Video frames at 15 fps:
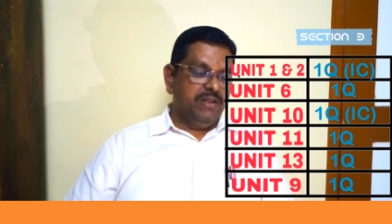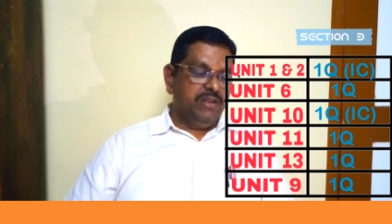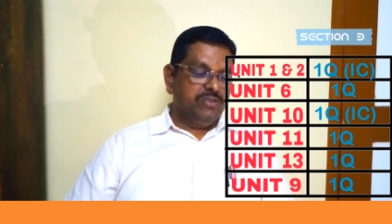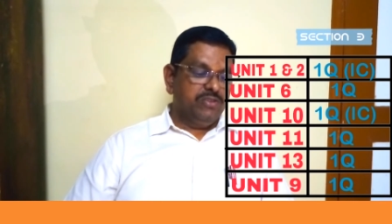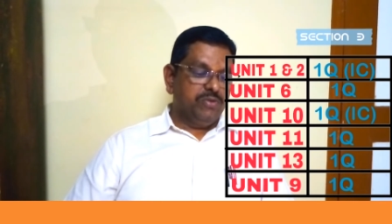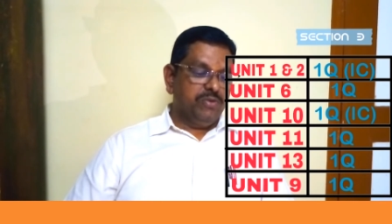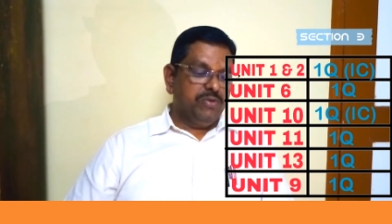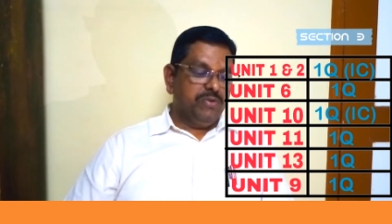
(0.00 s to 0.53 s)

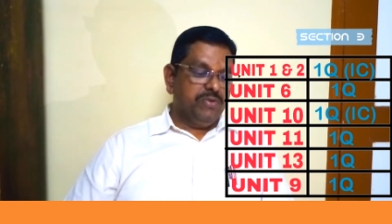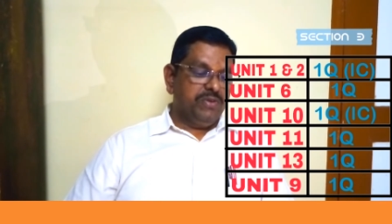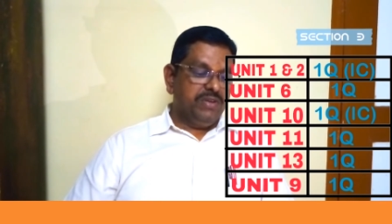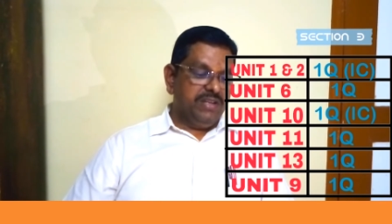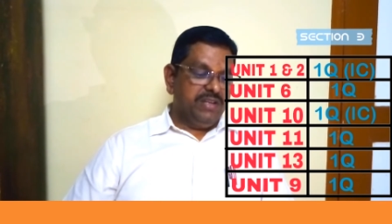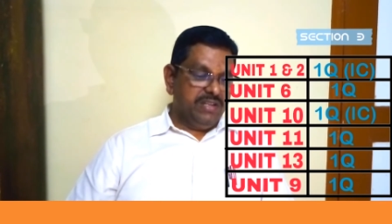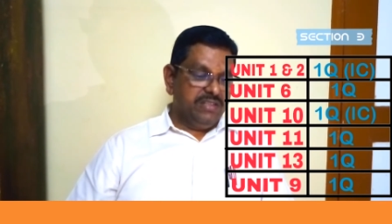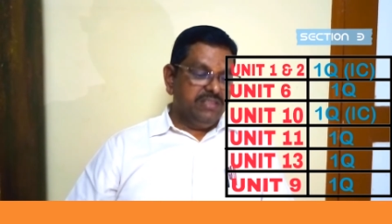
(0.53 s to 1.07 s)
So
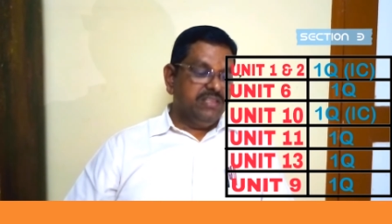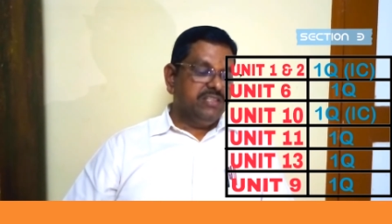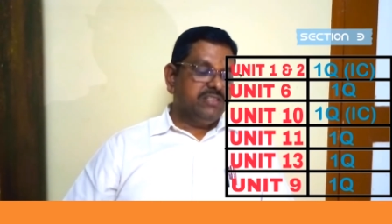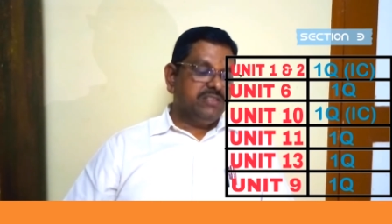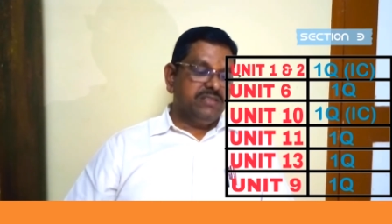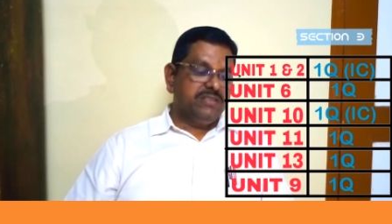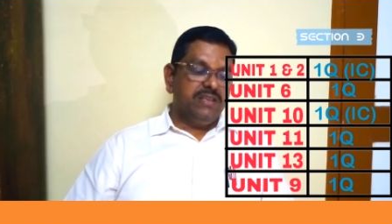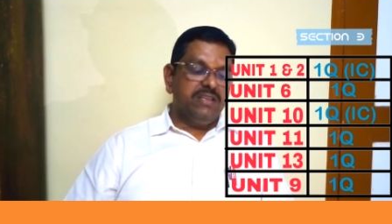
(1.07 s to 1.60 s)
in
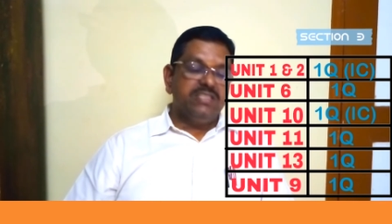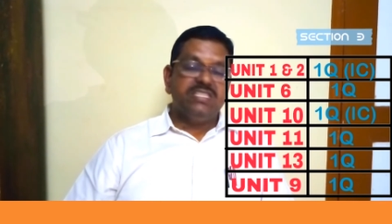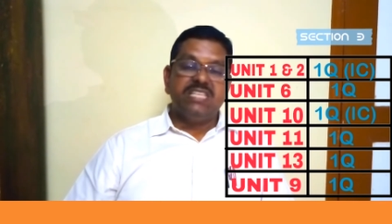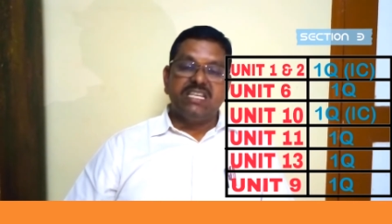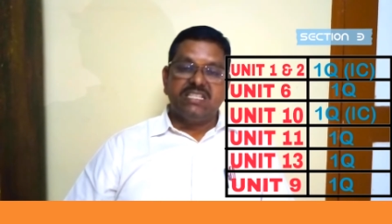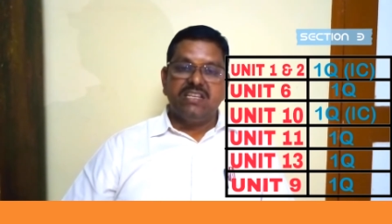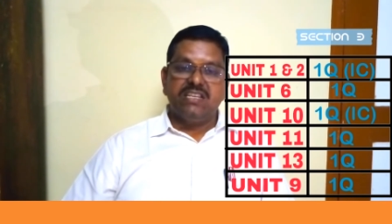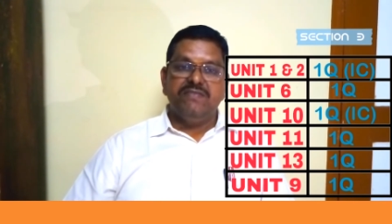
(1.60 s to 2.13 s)
this
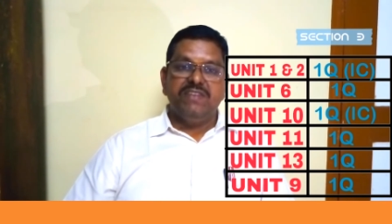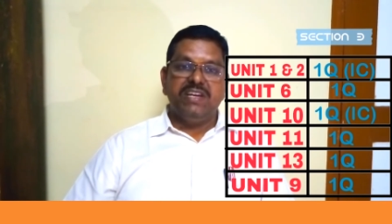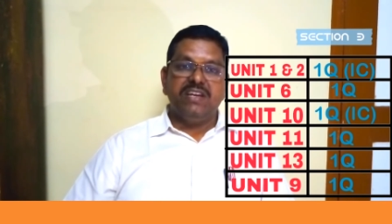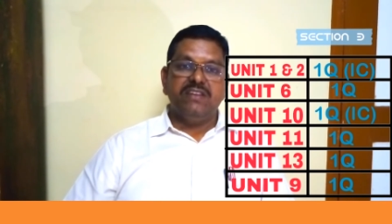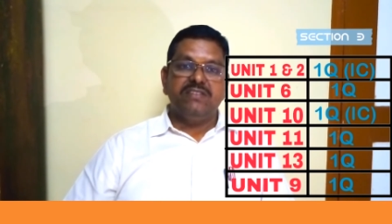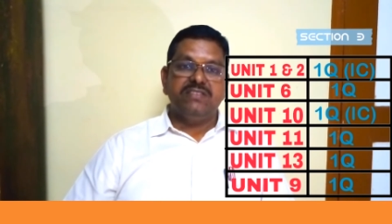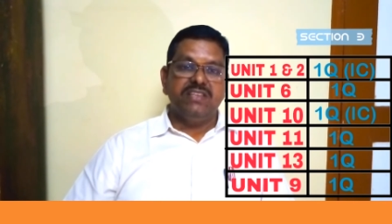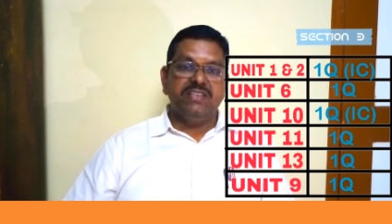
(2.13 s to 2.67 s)
section we can
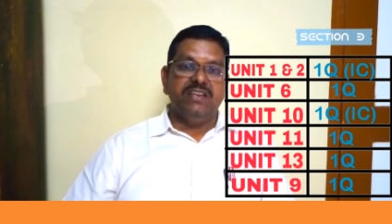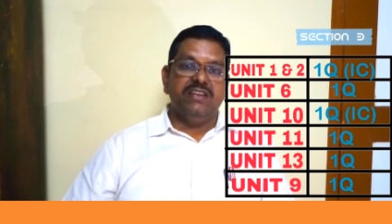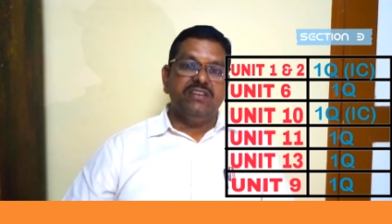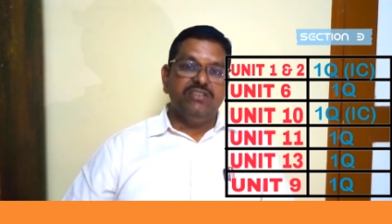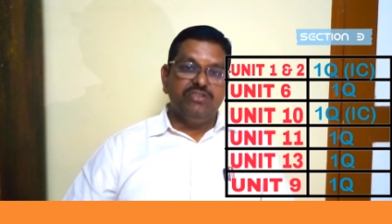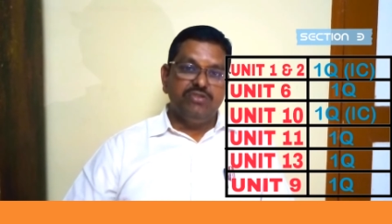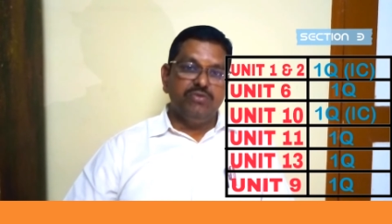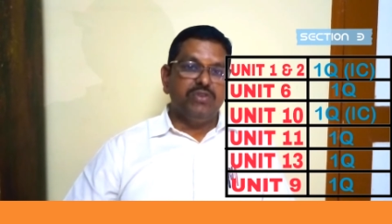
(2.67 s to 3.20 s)
see
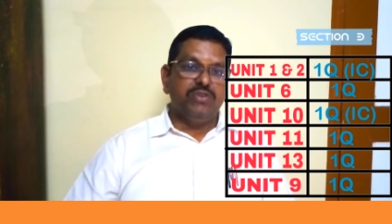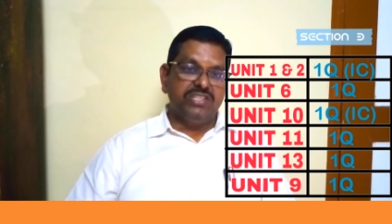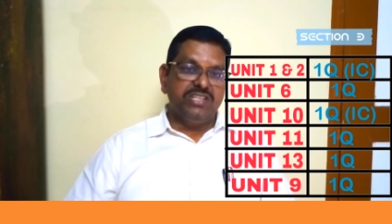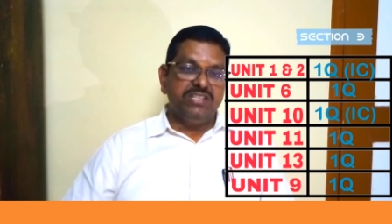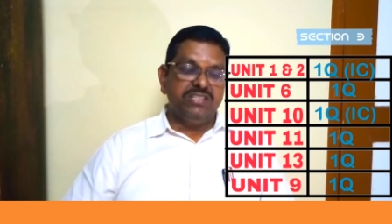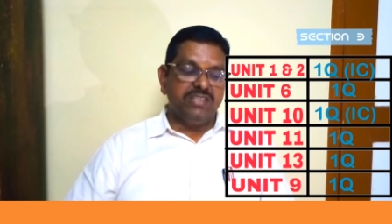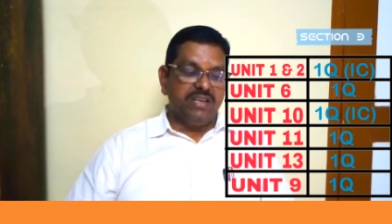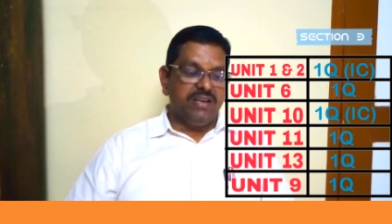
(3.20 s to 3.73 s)
2
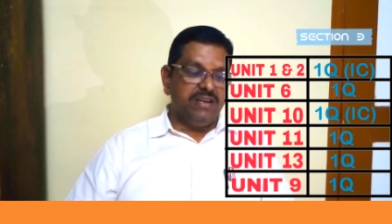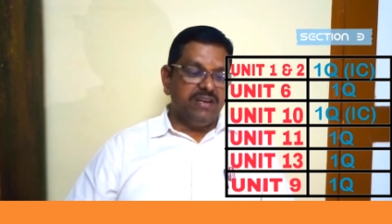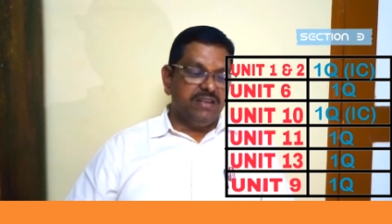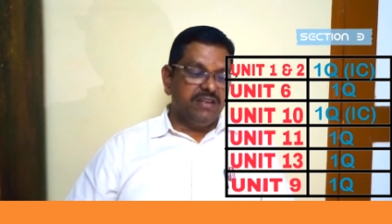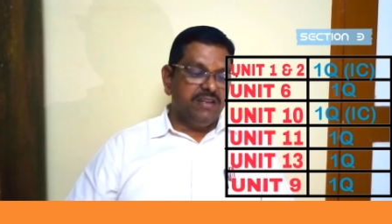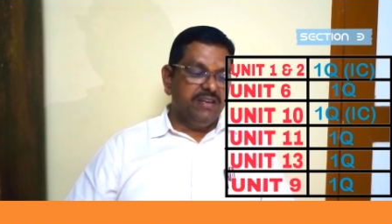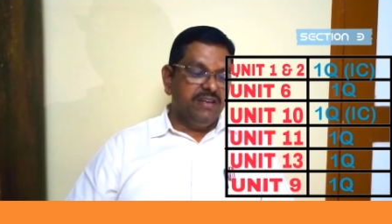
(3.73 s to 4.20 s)
questions are